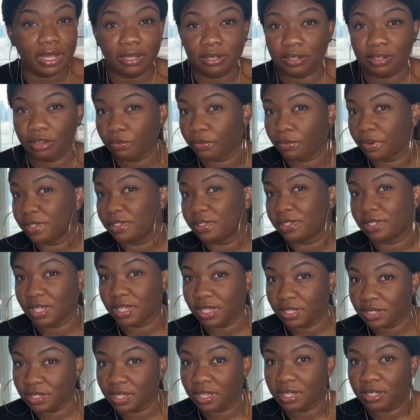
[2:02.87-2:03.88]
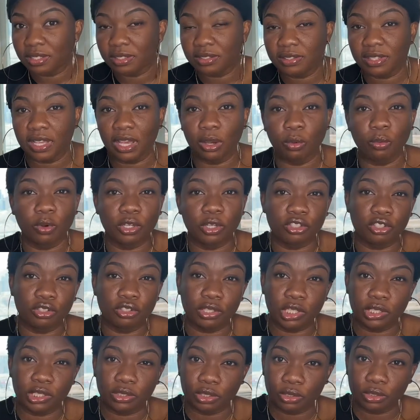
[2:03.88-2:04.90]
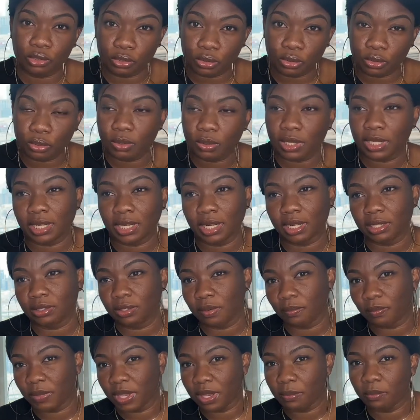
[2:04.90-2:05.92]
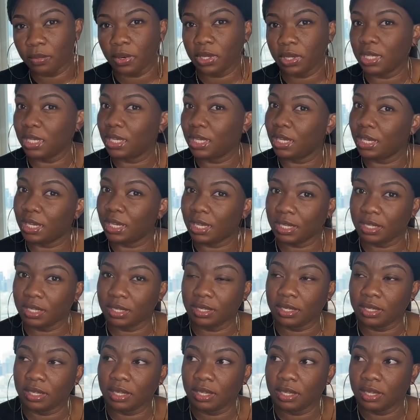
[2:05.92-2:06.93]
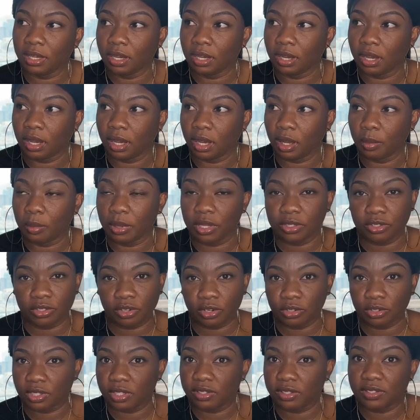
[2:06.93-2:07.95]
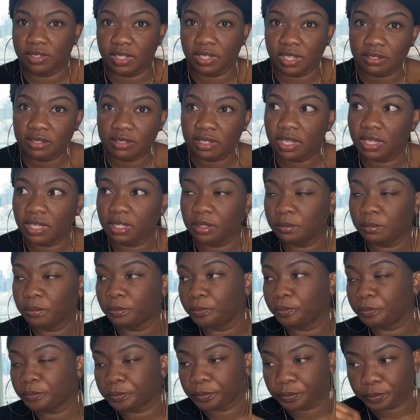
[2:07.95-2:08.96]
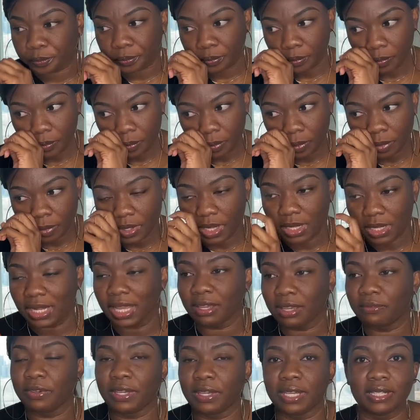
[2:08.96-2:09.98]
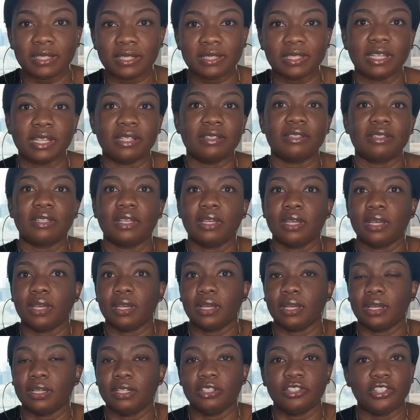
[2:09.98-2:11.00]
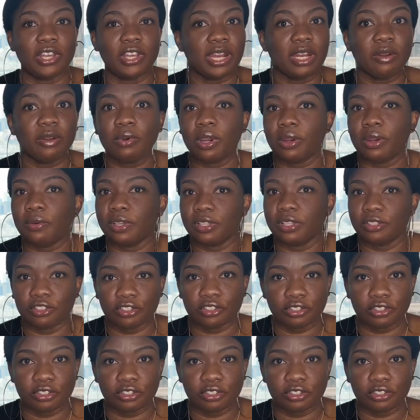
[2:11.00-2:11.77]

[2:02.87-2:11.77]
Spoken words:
the different seasons and what you need to do in order to make money in a certain season. Like for instance, January